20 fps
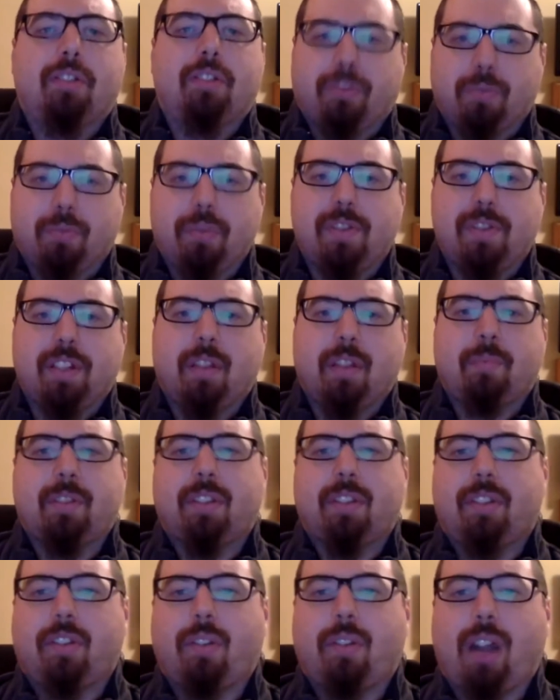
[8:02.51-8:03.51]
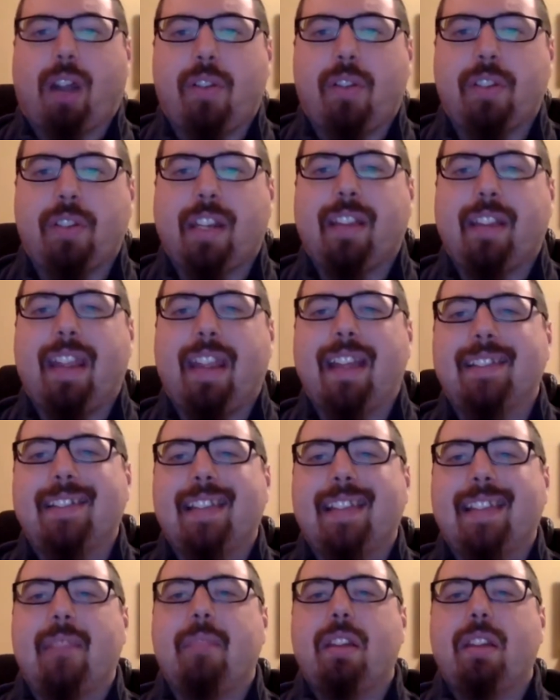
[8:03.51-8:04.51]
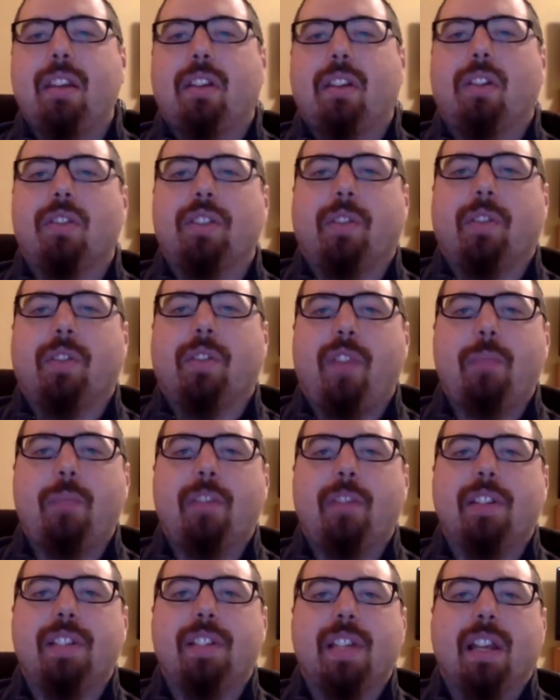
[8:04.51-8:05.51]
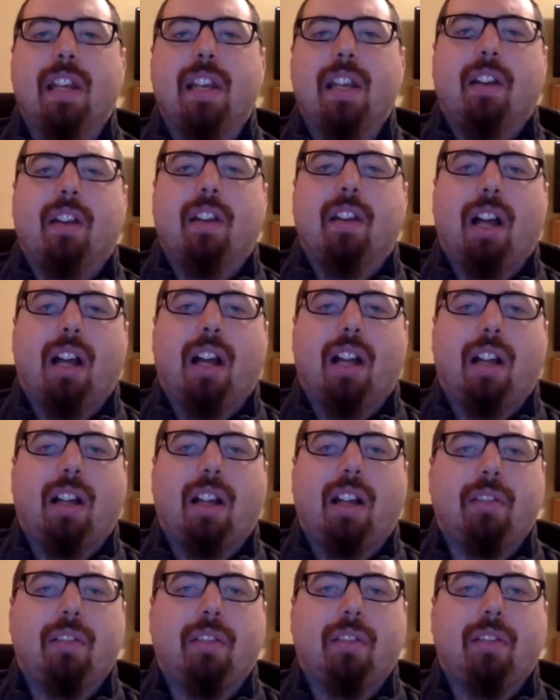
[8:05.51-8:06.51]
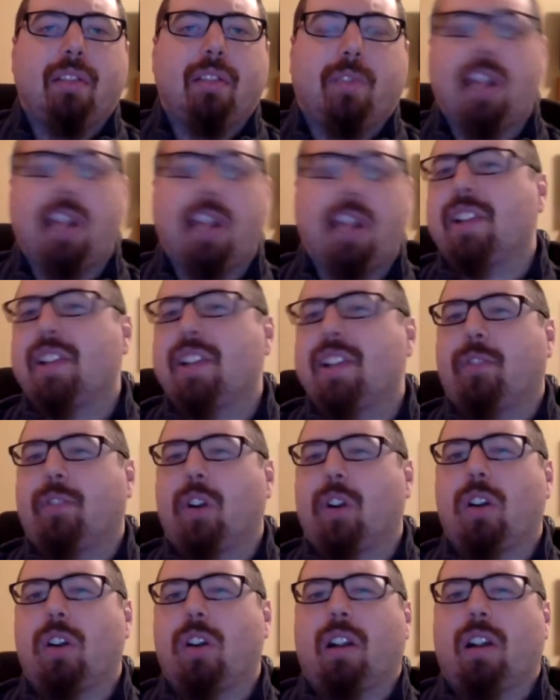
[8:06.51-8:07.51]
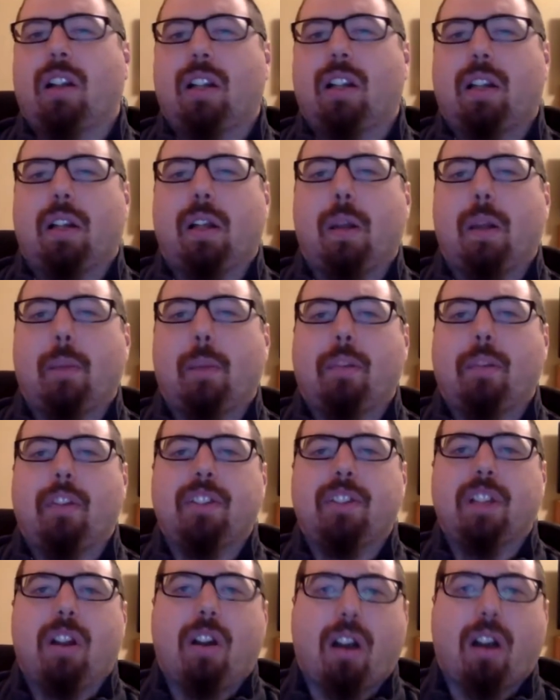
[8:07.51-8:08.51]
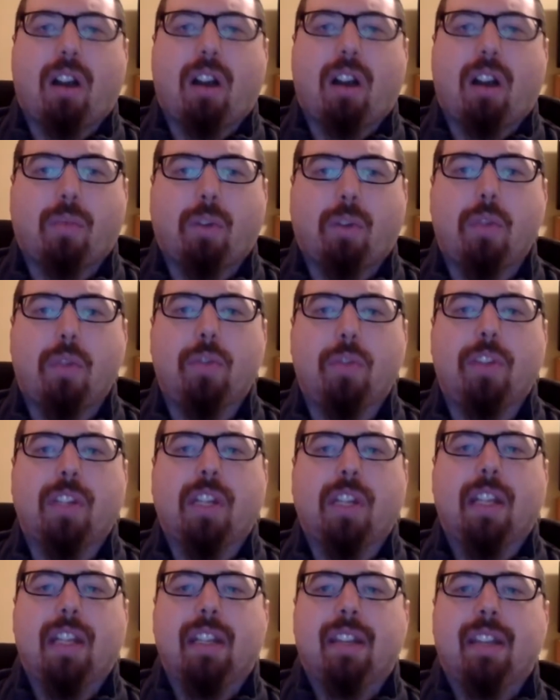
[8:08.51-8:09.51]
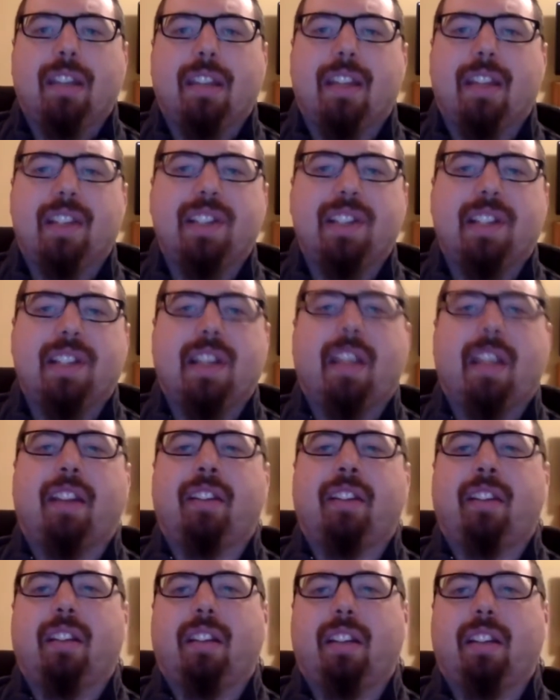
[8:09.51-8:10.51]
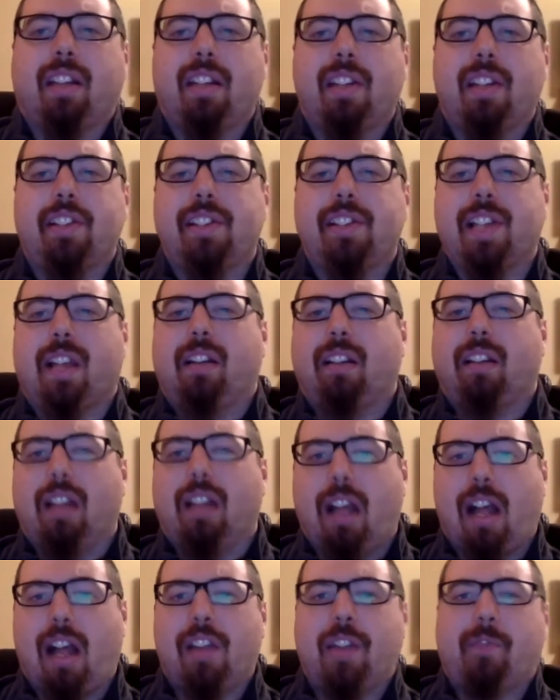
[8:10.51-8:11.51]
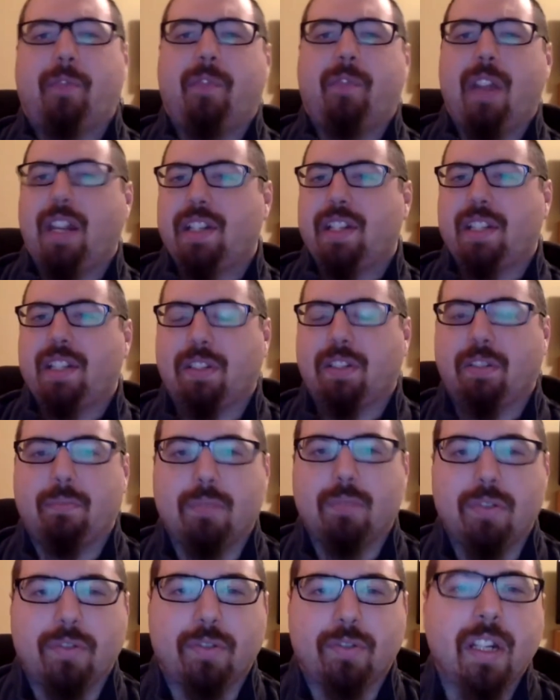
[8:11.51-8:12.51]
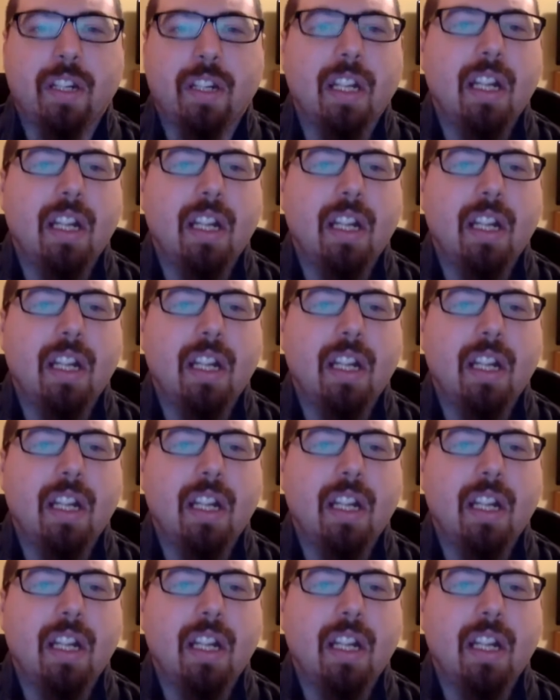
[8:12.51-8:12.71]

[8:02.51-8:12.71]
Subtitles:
Jerusalem to the ground, and in that same year, the famous philosopher Plutarch wrote this in his On the Face and the Moon.